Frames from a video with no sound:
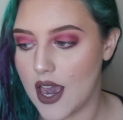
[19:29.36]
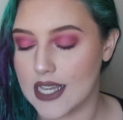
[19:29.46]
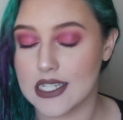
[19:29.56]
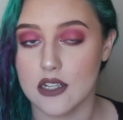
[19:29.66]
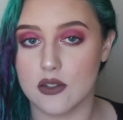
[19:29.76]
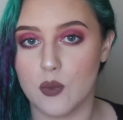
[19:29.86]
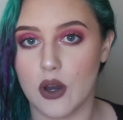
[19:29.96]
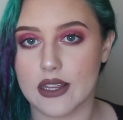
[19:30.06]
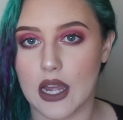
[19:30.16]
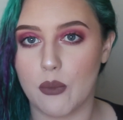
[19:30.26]
it doesn't
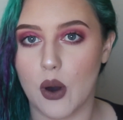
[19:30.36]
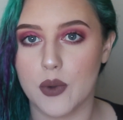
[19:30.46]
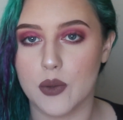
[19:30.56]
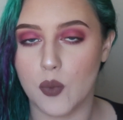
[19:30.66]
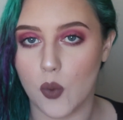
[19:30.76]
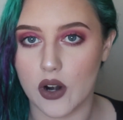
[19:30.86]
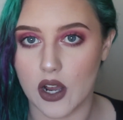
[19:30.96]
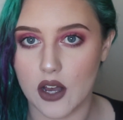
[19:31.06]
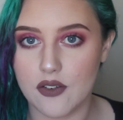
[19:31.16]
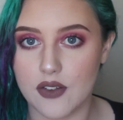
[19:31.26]
work that well with
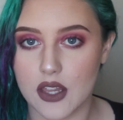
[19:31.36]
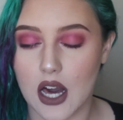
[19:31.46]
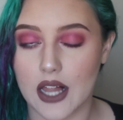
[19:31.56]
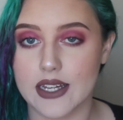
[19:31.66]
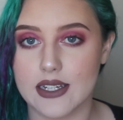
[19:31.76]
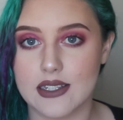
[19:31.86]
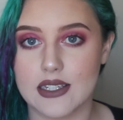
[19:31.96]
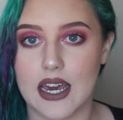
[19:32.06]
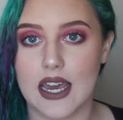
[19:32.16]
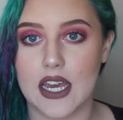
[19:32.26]
water for the colour to
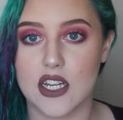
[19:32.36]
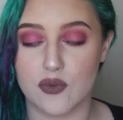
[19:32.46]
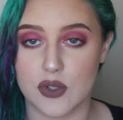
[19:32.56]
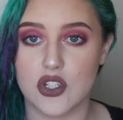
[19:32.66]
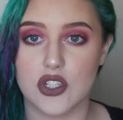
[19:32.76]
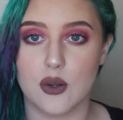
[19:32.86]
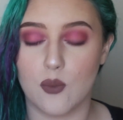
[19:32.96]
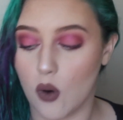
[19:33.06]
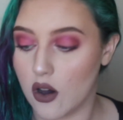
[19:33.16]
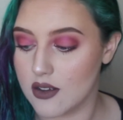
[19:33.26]
stay as rich as it
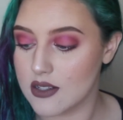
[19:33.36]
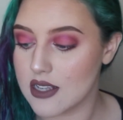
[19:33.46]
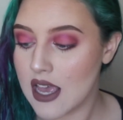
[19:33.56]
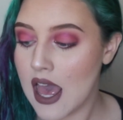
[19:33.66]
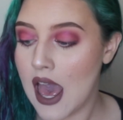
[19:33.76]
was.